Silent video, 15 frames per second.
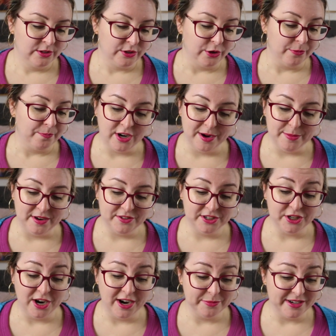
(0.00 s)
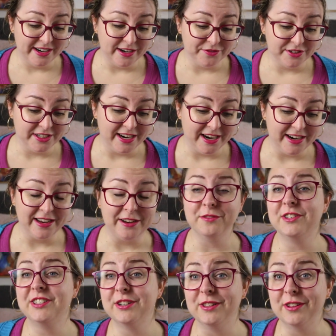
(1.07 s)
So time after time, day after day,
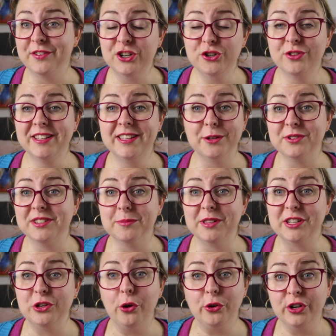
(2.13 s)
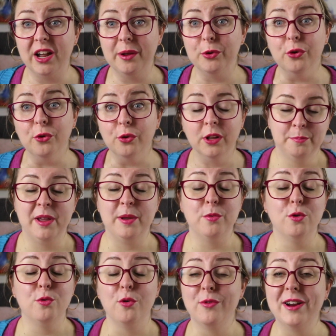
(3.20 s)
until eventually there was simply no time at all.
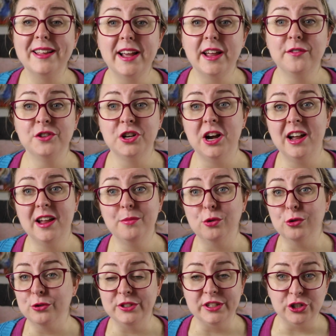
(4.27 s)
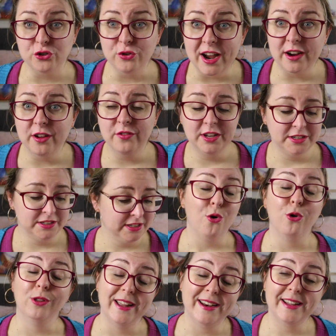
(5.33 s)
People were running out of time or losing track of it
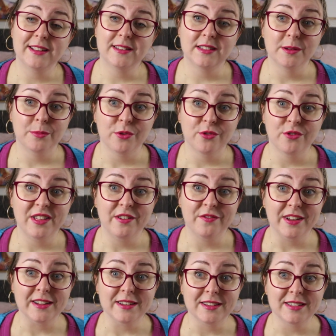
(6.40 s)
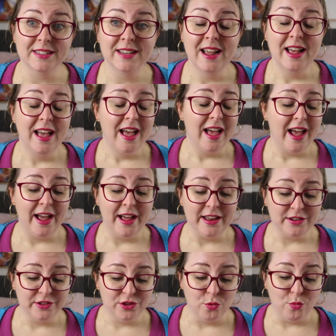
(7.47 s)
or letting it slip through their fingers.
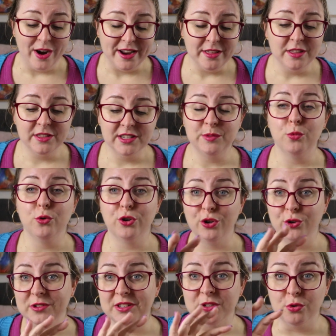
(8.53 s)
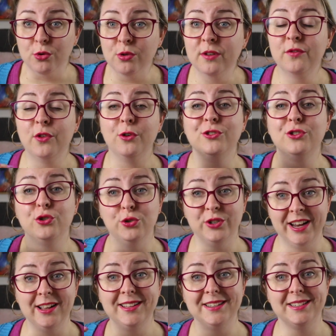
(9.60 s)
And the way that this book uses all of those to
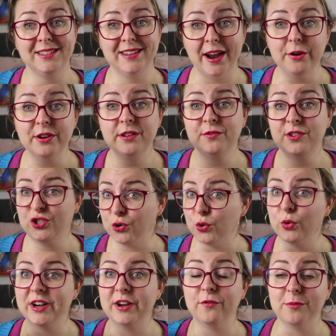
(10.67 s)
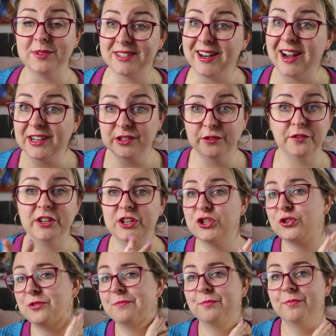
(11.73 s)
tell its narrative story from start to
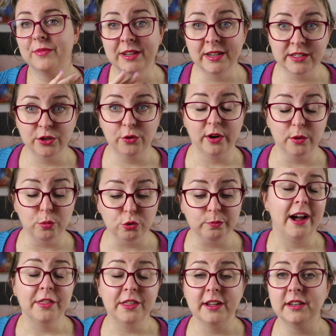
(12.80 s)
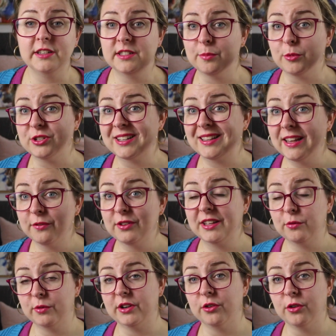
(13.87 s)
finish is incredible. I think it is the most cleverly
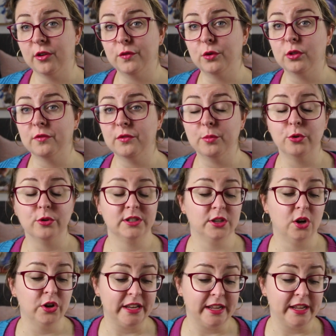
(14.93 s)
written of all of the books on